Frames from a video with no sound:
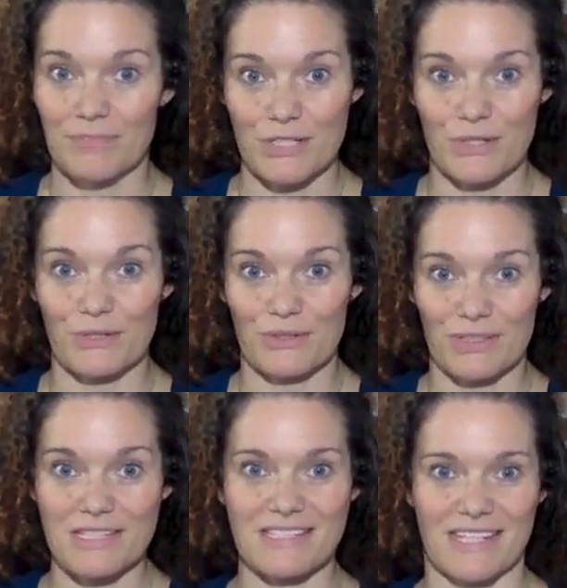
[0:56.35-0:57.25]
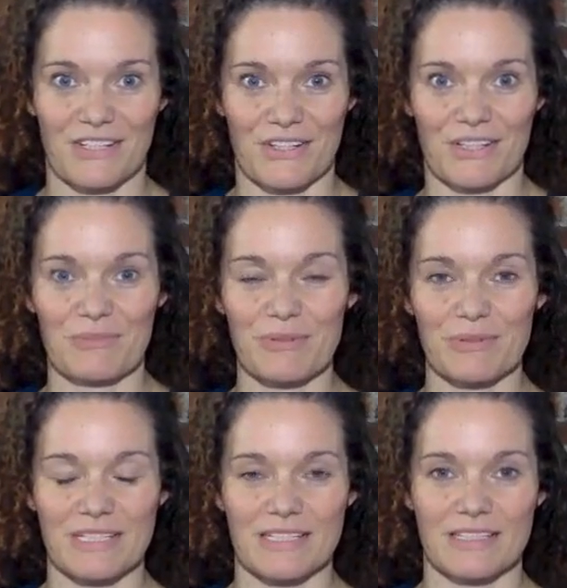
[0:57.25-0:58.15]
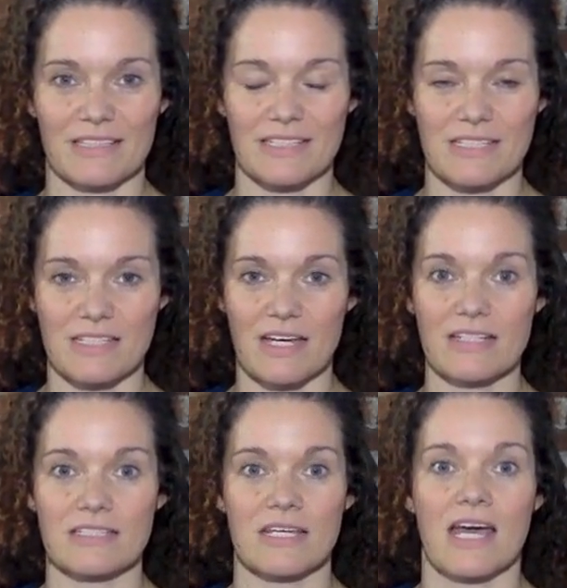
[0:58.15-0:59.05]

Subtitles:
So this section, we wanted to discuss